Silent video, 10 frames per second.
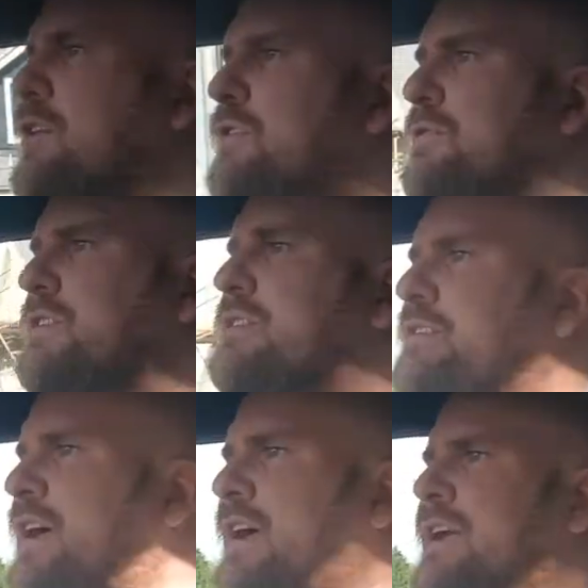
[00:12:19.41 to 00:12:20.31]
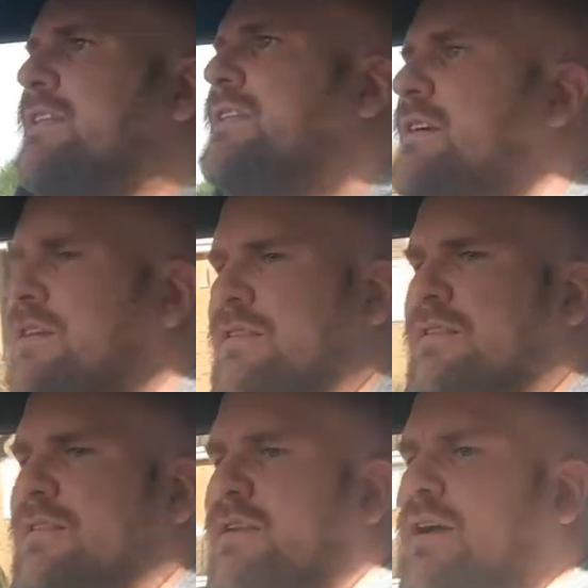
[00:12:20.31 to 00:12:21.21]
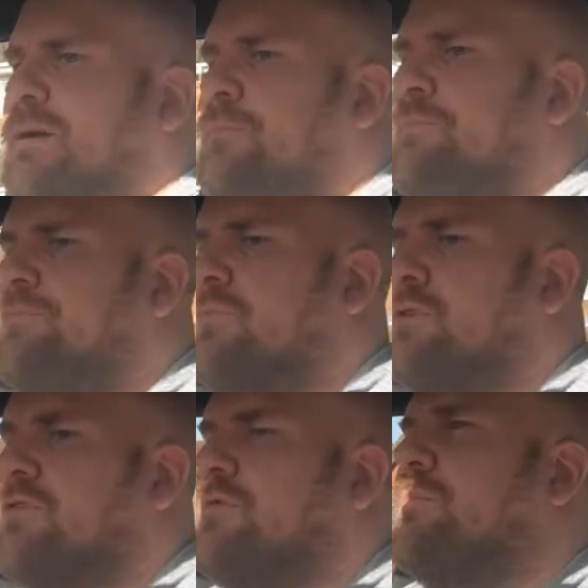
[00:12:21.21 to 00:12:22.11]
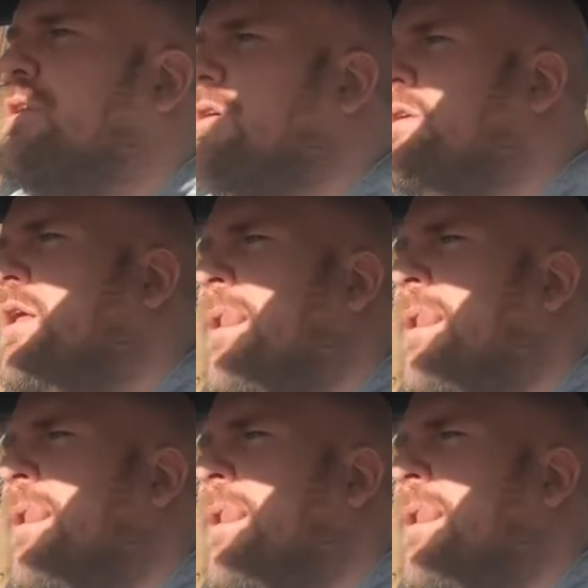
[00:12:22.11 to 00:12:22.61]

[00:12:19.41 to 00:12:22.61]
often say that, I'm not sure where I'm going.